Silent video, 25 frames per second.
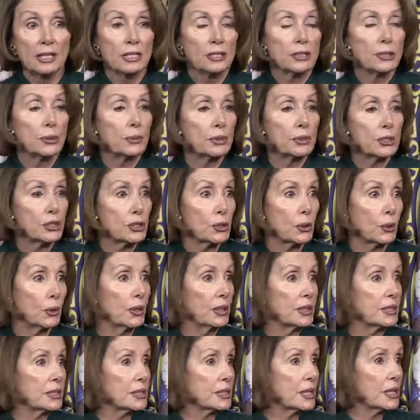to
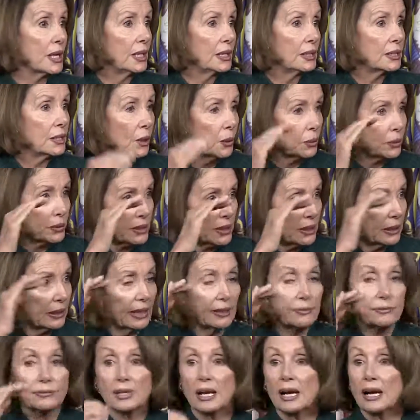insurance, no
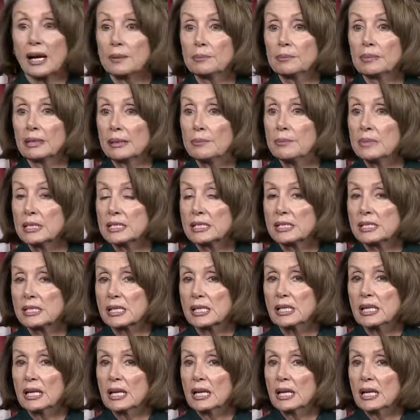lifetime limits